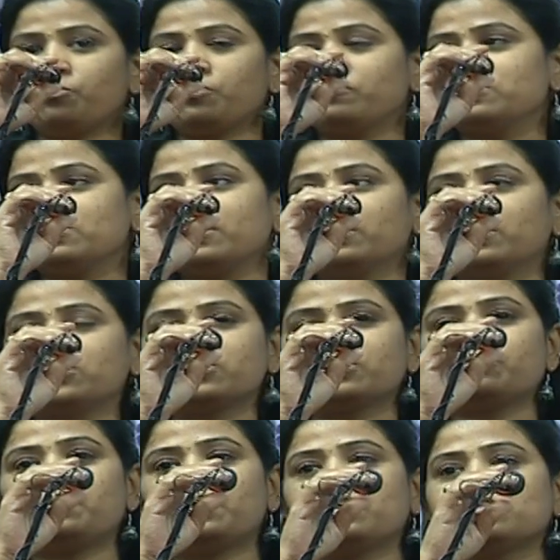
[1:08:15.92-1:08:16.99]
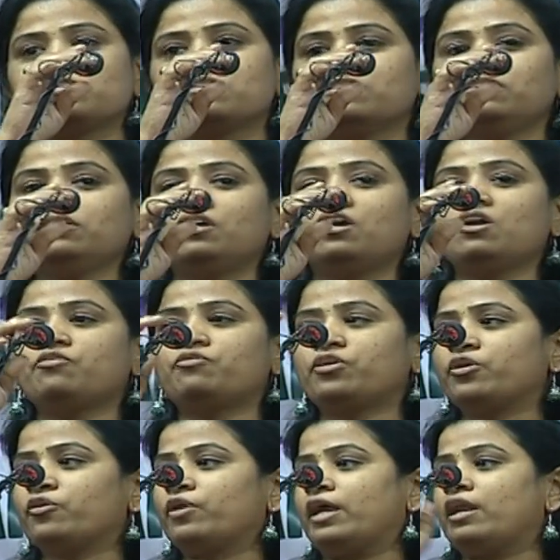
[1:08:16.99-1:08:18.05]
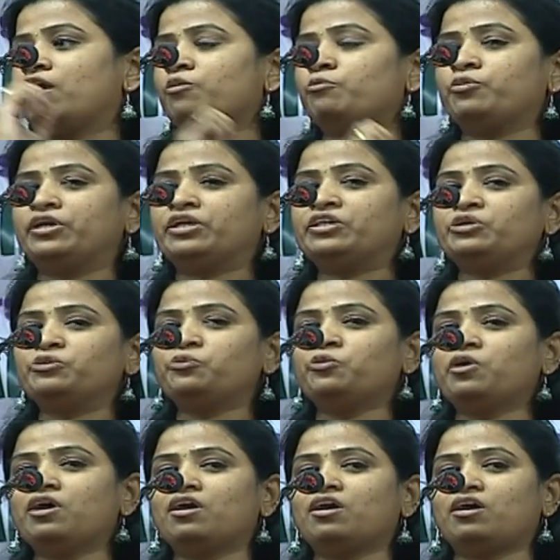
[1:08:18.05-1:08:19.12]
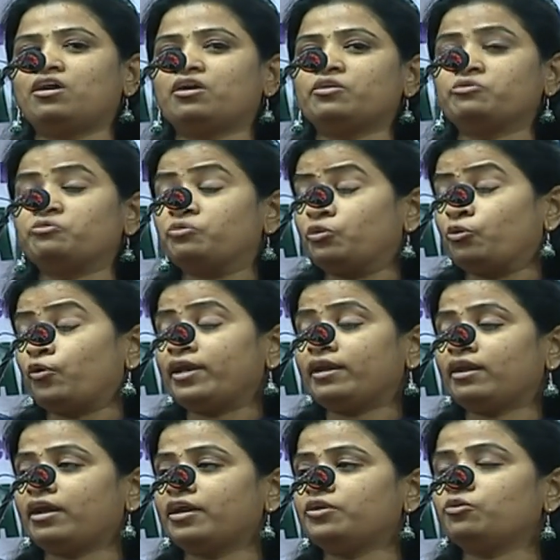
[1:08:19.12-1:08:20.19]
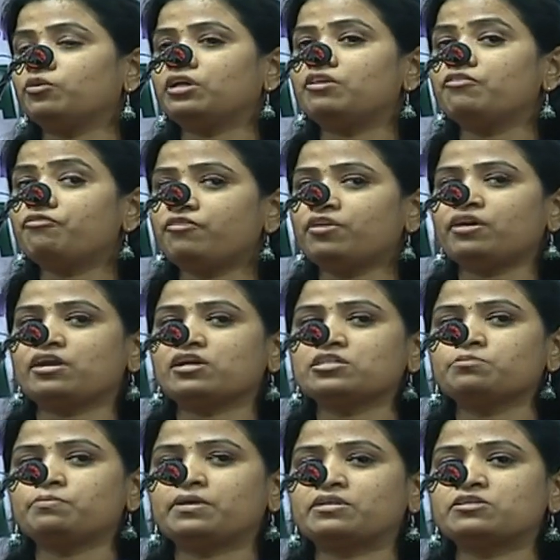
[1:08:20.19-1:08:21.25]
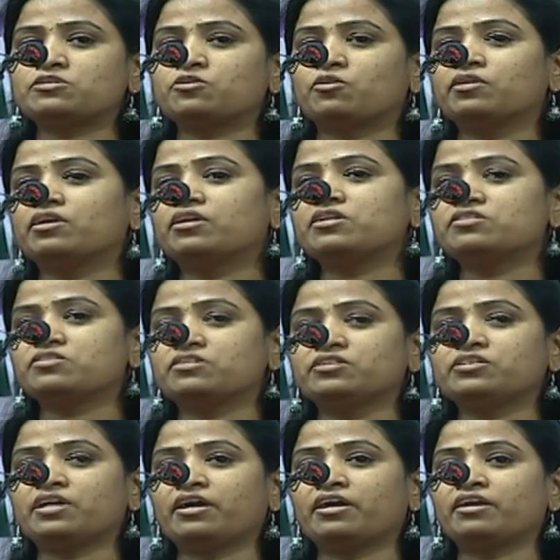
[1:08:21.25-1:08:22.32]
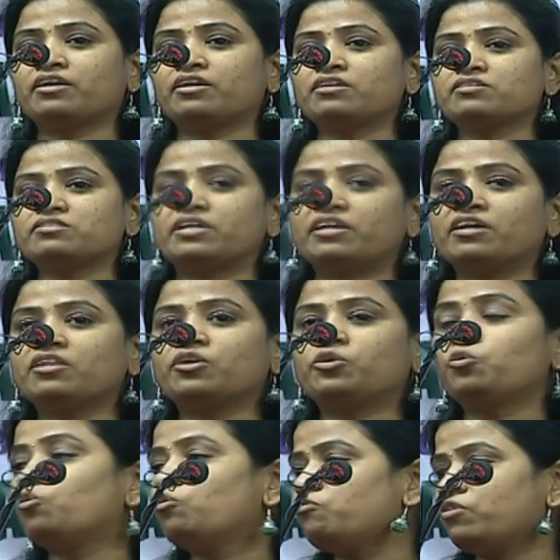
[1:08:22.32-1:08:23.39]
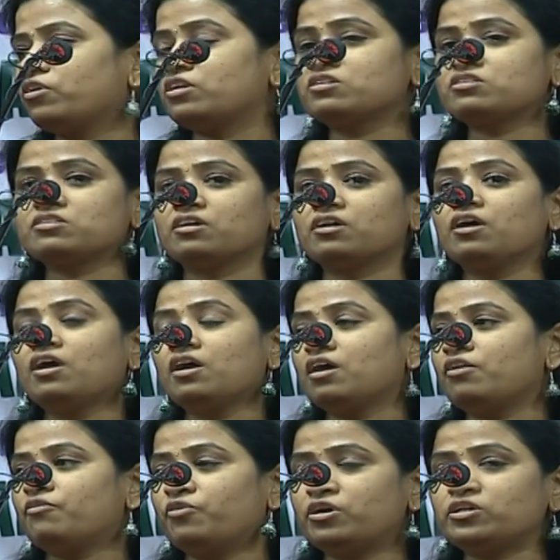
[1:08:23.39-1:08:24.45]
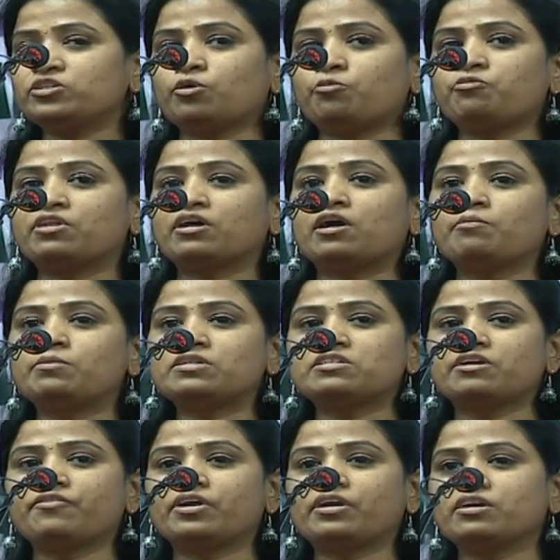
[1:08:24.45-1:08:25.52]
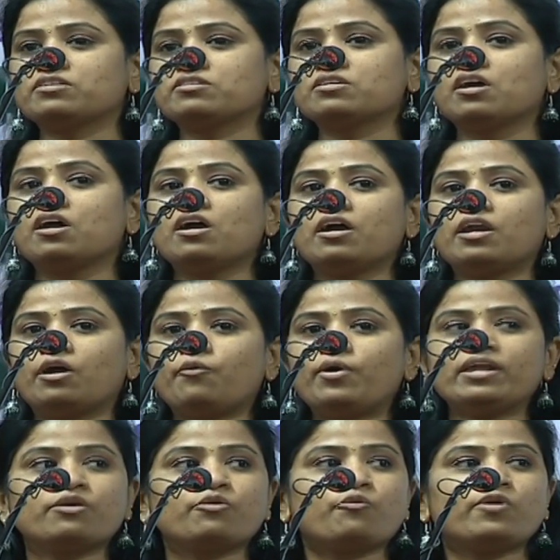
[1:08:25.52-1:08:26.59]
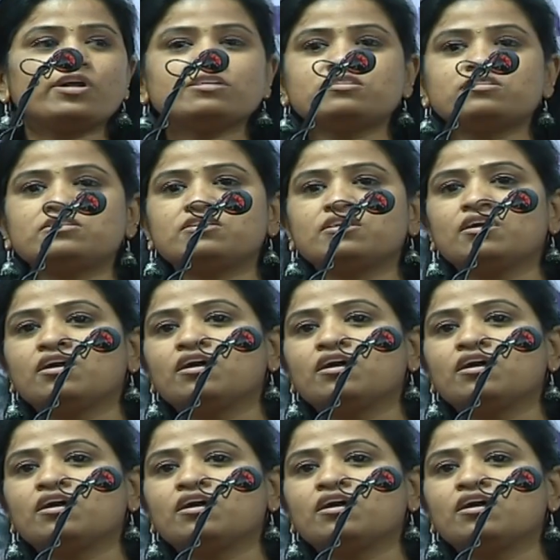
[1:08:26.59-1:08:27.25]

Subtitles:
you, Professor Ghanta Chakrapani sir, for your elaborative throwing light on the different aspects on the research and setting the tone for this workshop for the coming 7 days. Now I request